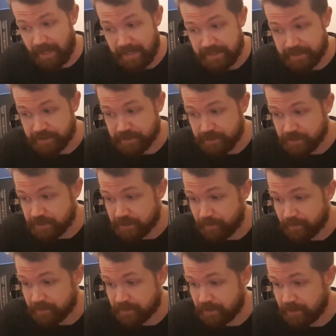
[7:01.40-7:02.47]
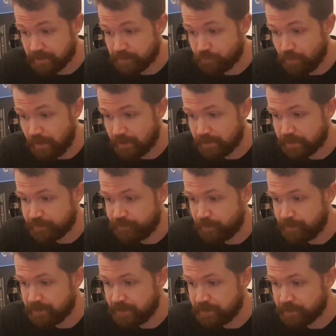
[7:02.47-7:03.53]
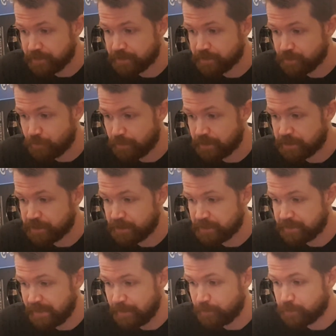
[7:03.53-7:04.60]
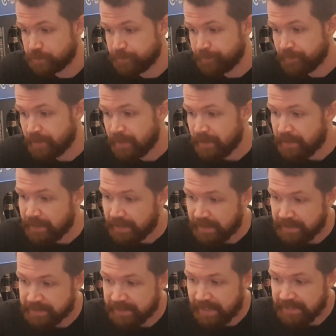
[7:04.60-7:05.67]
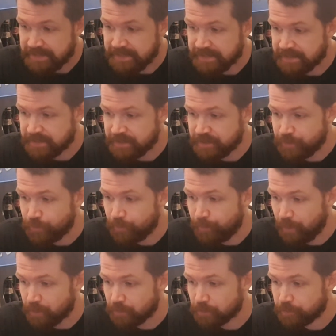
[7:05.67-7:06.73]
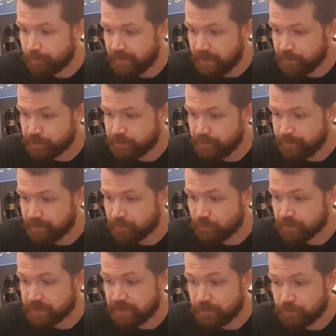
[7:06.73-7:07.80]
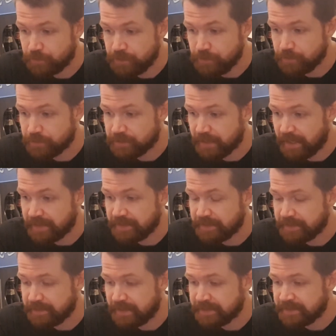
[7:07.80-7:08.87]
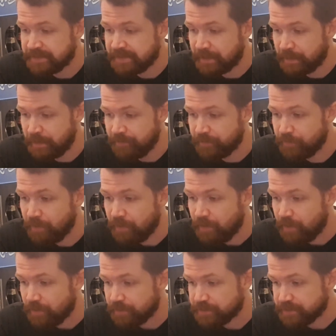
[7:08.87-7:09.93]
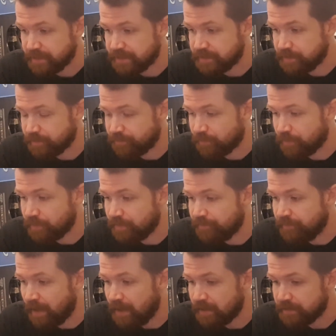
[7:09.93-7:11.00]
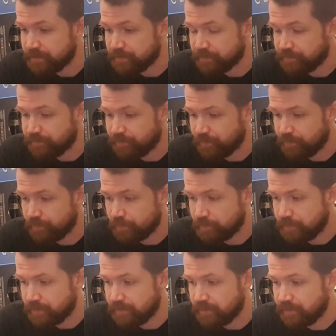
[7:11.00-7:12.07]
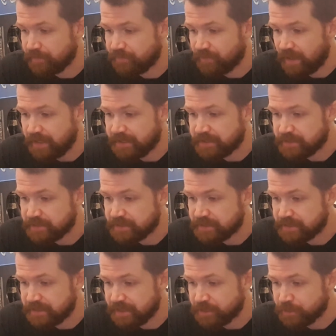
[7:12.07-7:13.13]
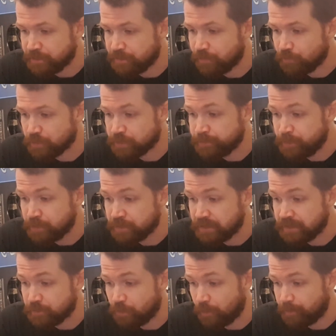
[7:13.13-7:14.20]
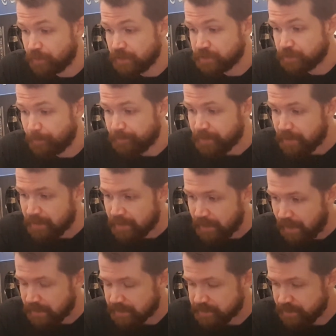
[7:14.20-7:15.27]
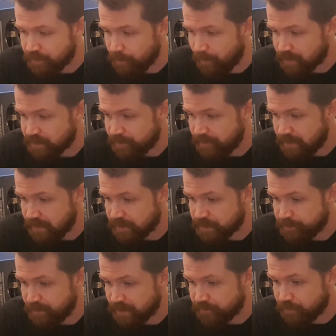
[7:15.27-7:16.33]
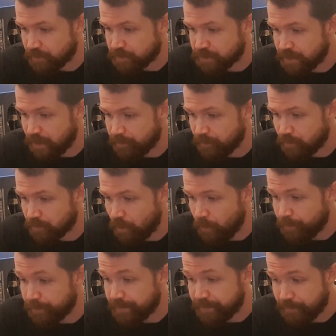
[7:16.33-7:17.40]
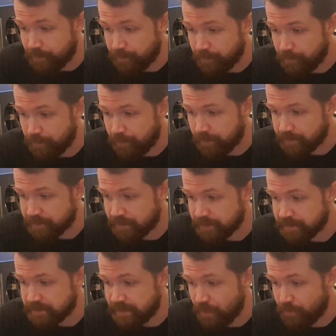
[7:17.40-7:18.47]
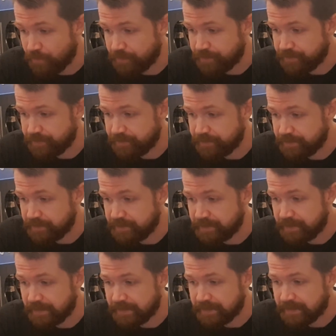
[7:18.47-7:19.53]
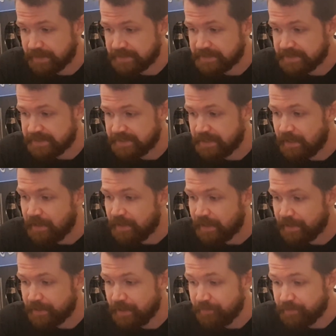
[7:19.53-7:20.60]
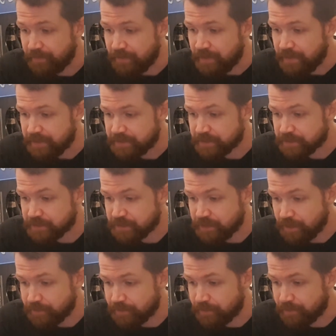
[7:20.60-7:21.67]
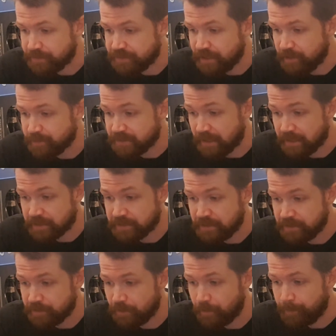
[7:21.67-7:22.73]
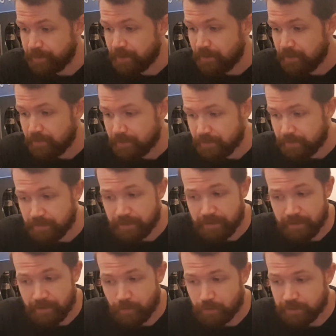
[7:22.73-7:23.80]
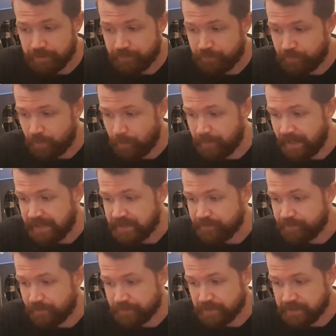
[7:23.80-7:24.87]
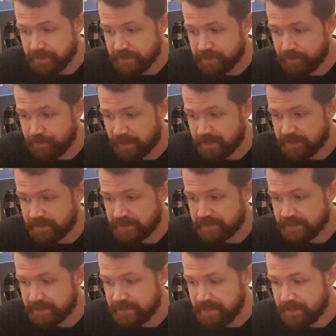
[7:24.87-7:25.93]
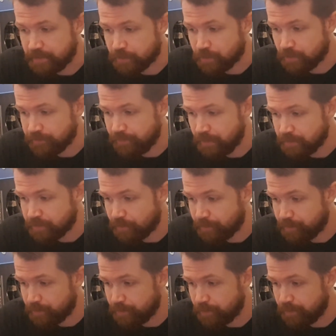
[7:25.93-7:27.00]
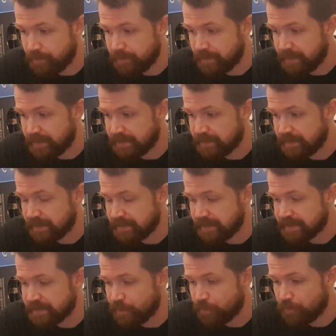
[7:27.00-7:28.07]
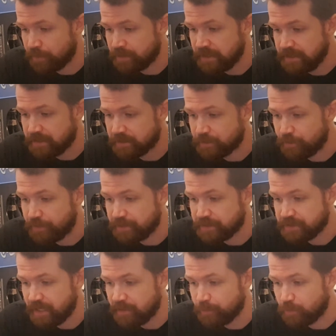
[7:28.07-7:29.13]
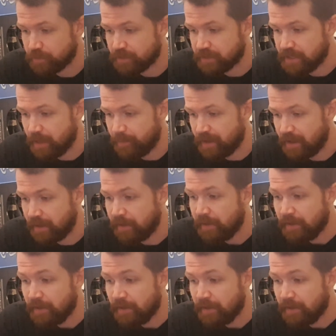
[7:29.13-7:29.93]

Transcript: engine system, as well as fermentation and storage cellars. In 1892, bottled beer shipping was introduced, and in 1911, the siding for the Warenfreiheit station was put into operation. Alexander Maximilian Speck von Sternburg operated the brewery until his death in 1911. His son, James Alexander, who lived from 1856 to 1916, converted the brewery in 1913 to the Sternburg GmbH